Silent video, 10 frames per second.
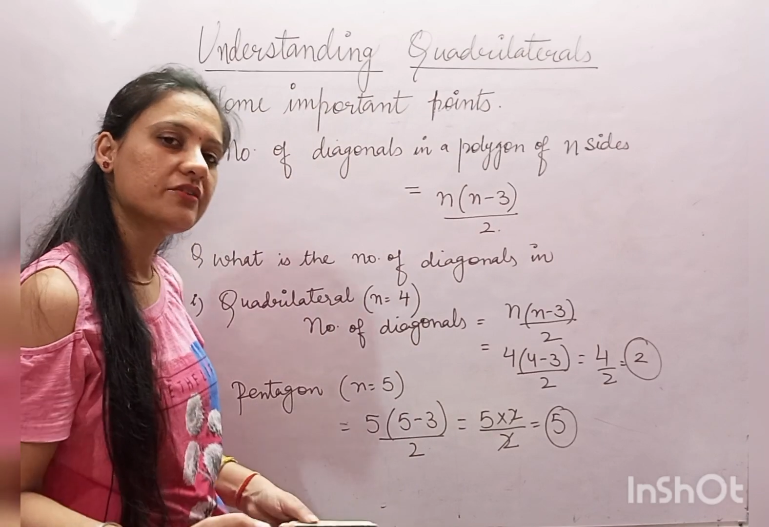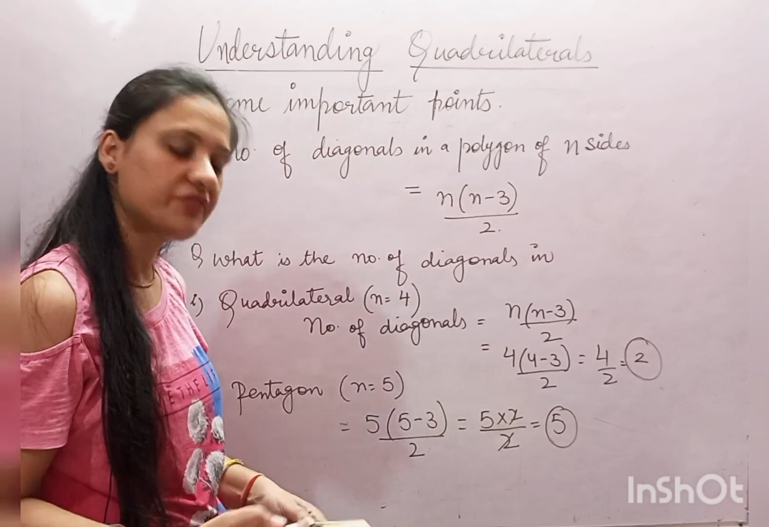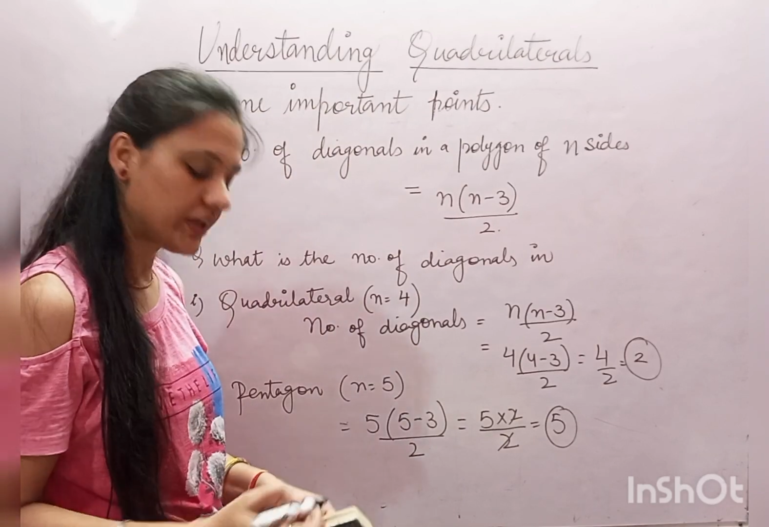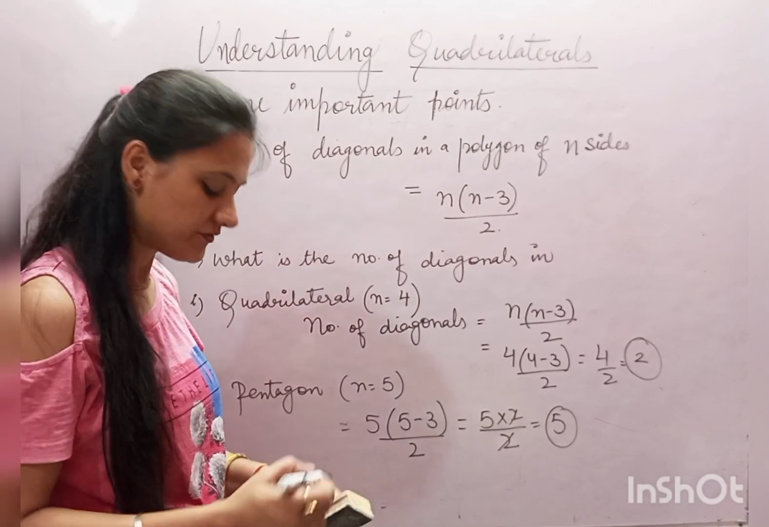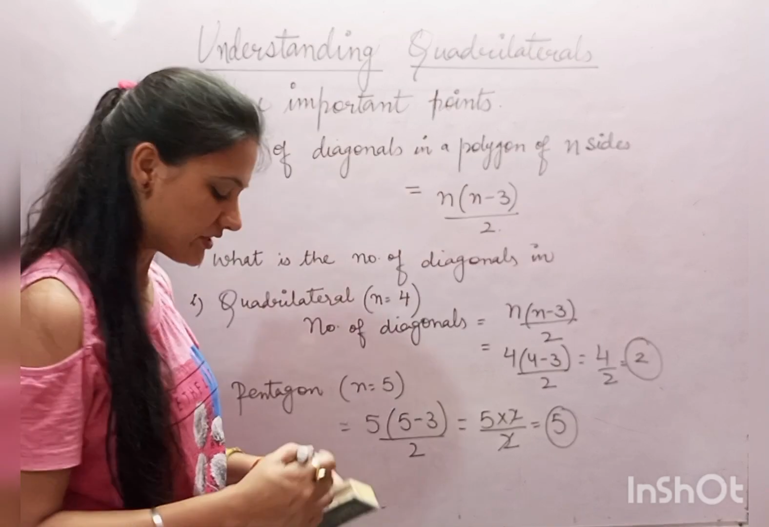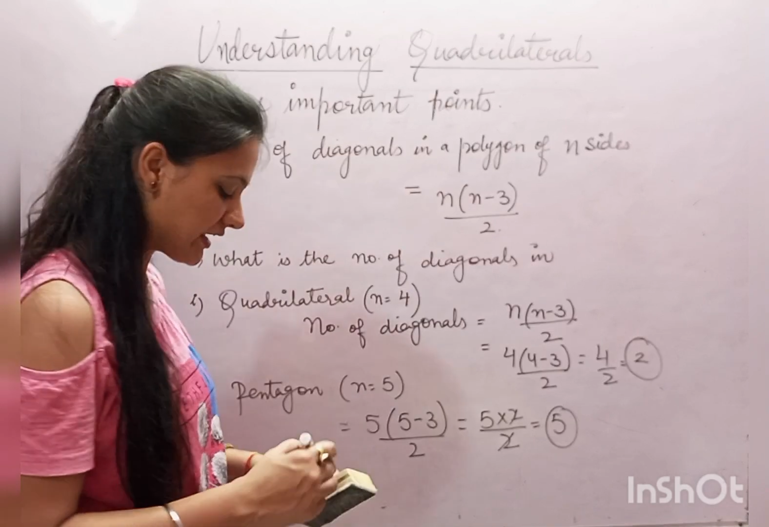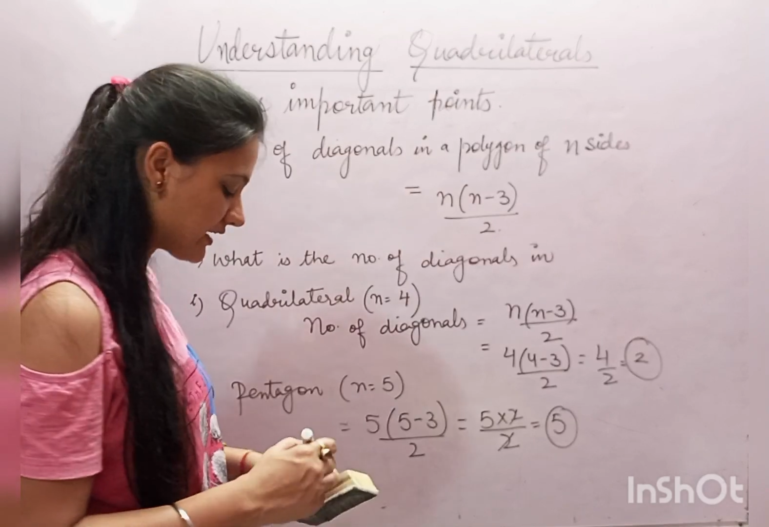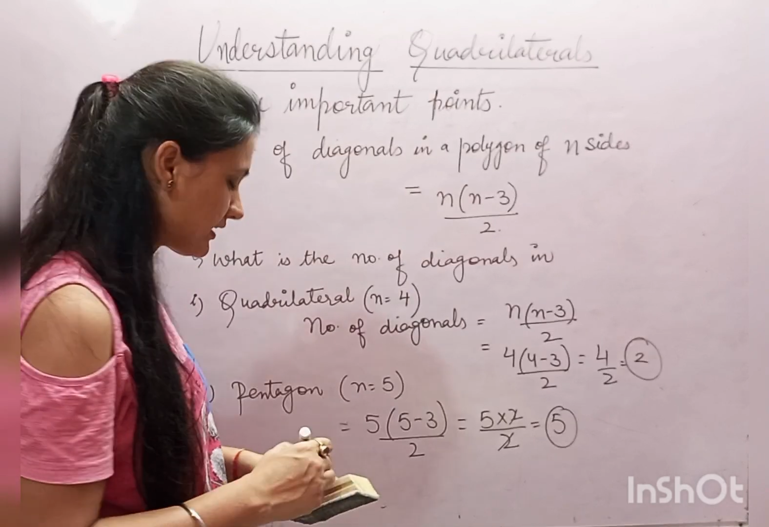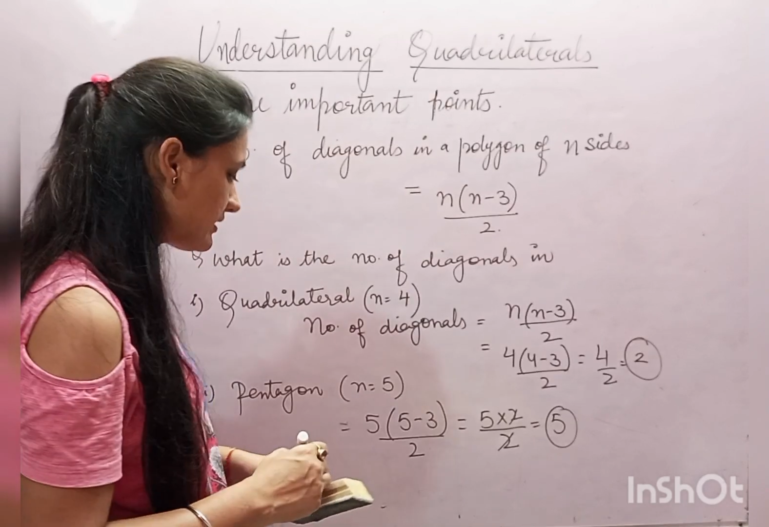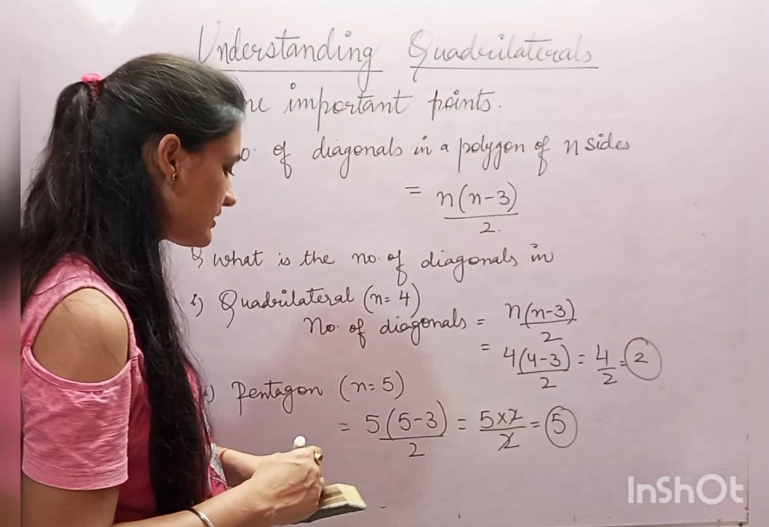5
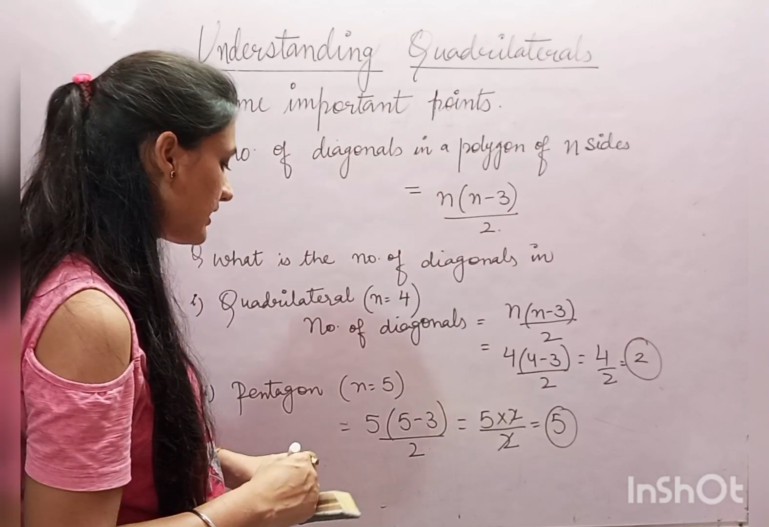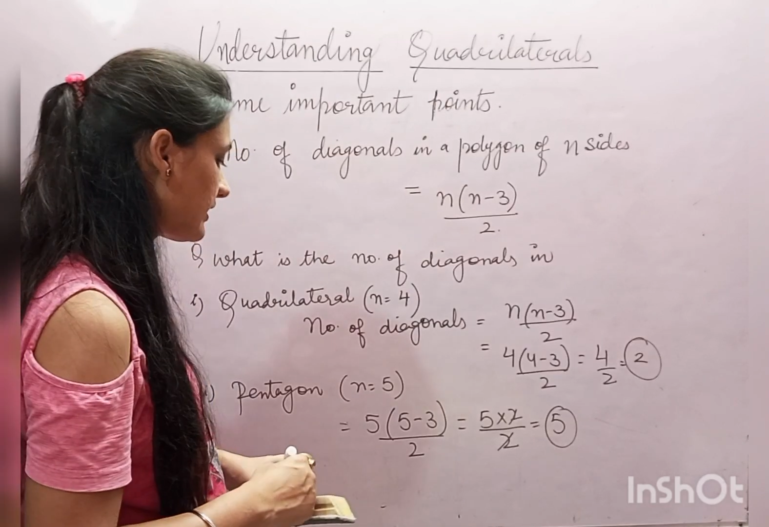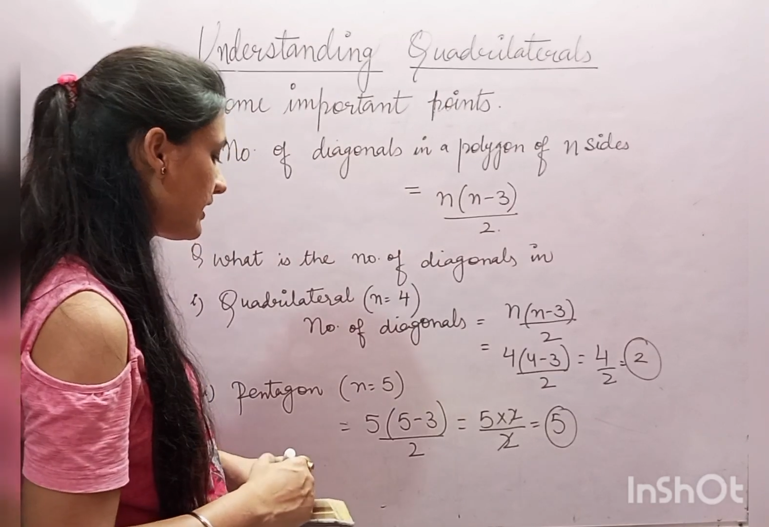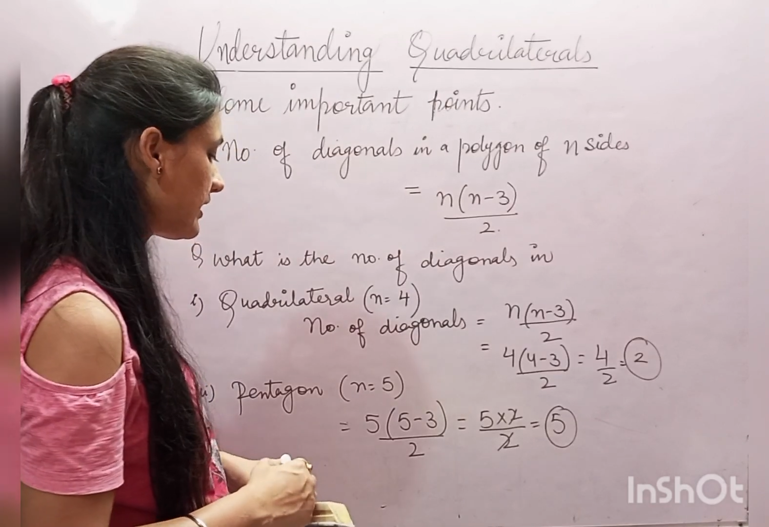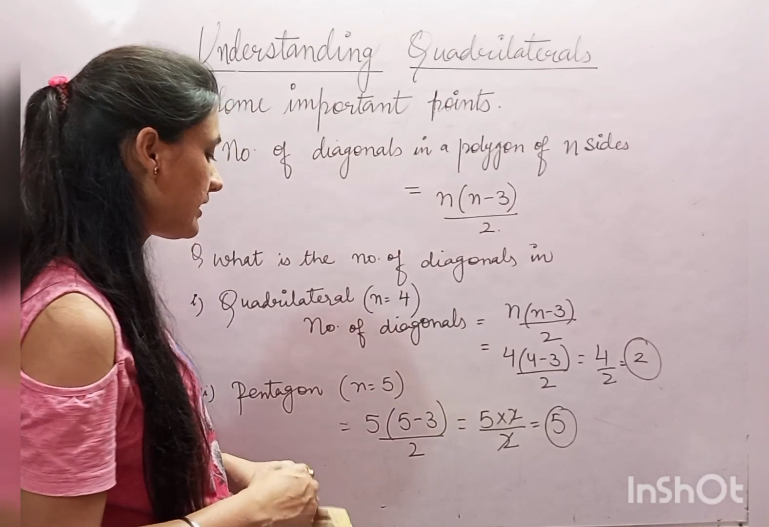diagonals are there